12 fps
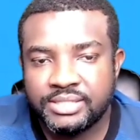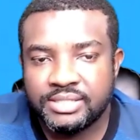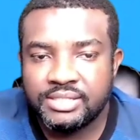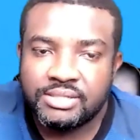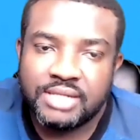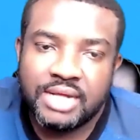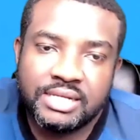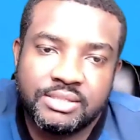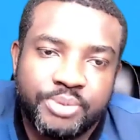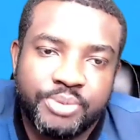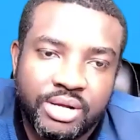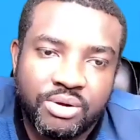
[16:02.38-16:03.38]
So that's
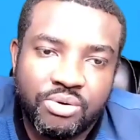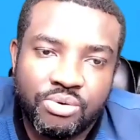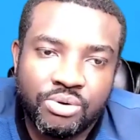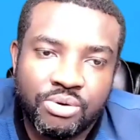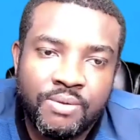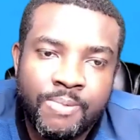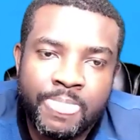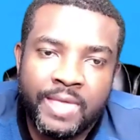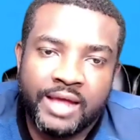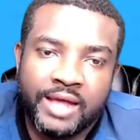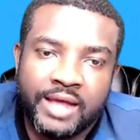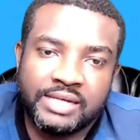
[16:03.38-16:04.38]
pretty cool, and
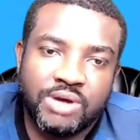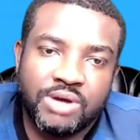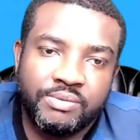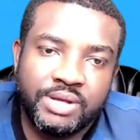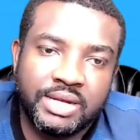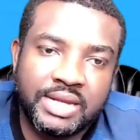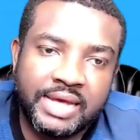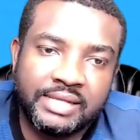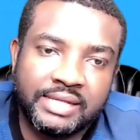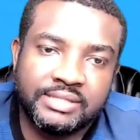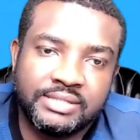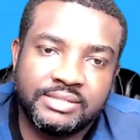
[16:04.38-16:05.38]
that's why we like
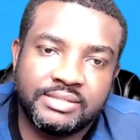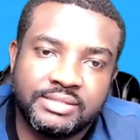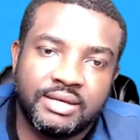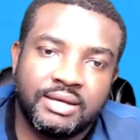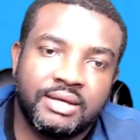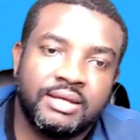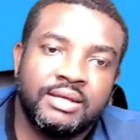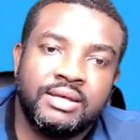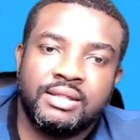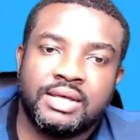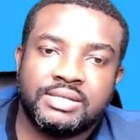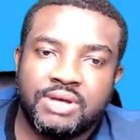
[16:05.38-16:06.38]
this.
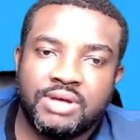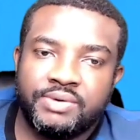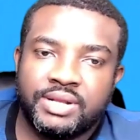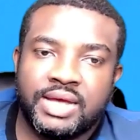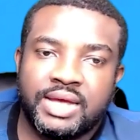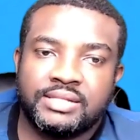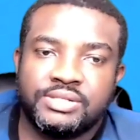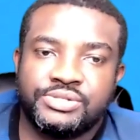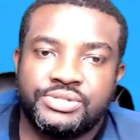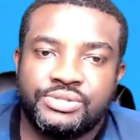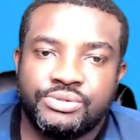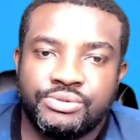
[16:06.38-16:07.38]
That's why we like this
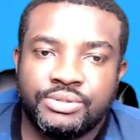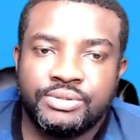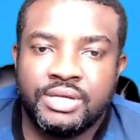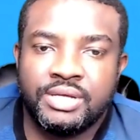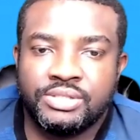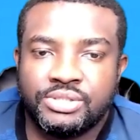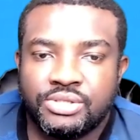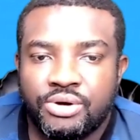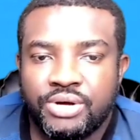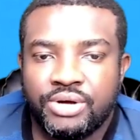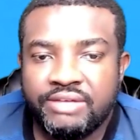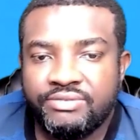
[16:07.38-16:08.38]
tool. So
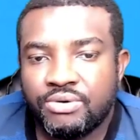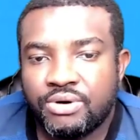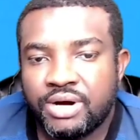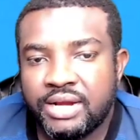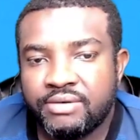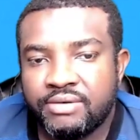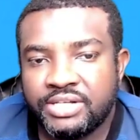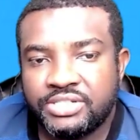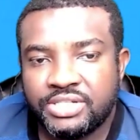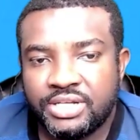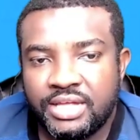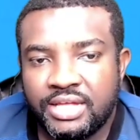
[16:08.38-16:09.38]
if you are
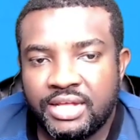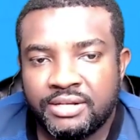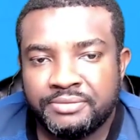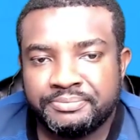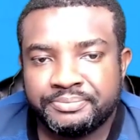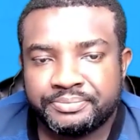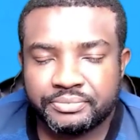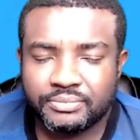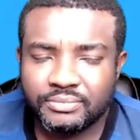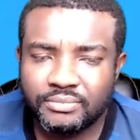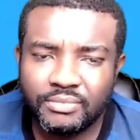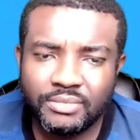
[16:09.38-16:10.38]
interested in
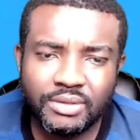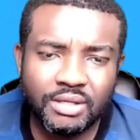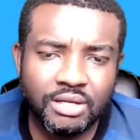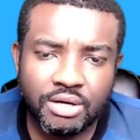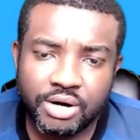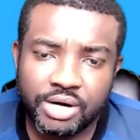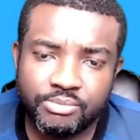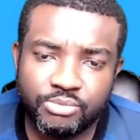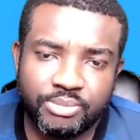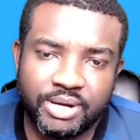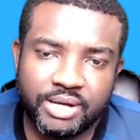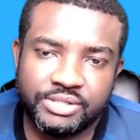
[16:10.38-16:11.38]
learning more
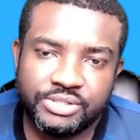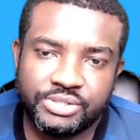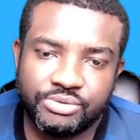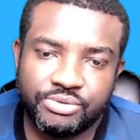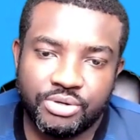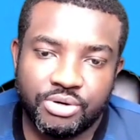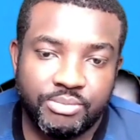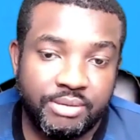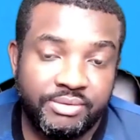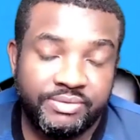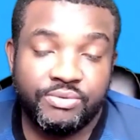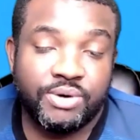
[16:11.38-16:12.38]
about this tool, or maybe
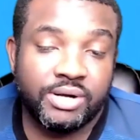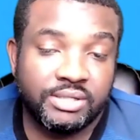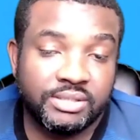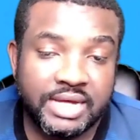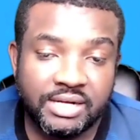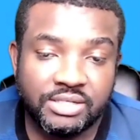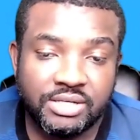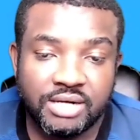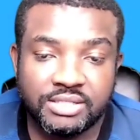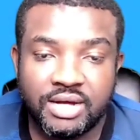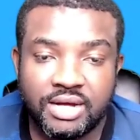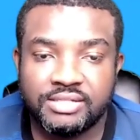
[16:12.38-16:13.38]
if you want to kind of talk
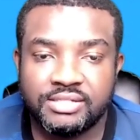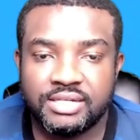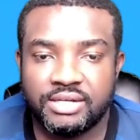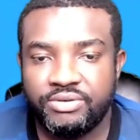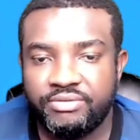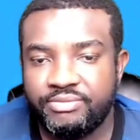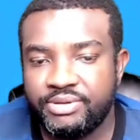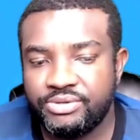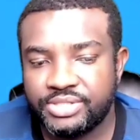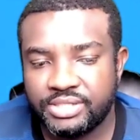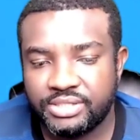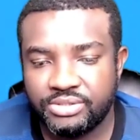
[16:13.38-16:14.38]
to us, like, we've been
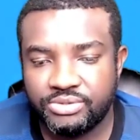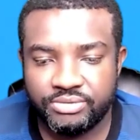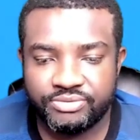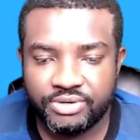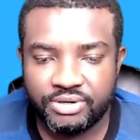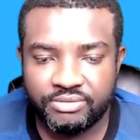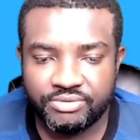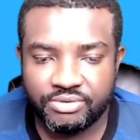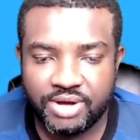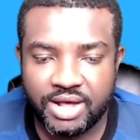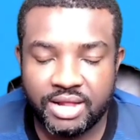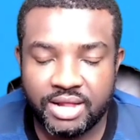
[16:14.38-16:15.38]
using the tool for a while.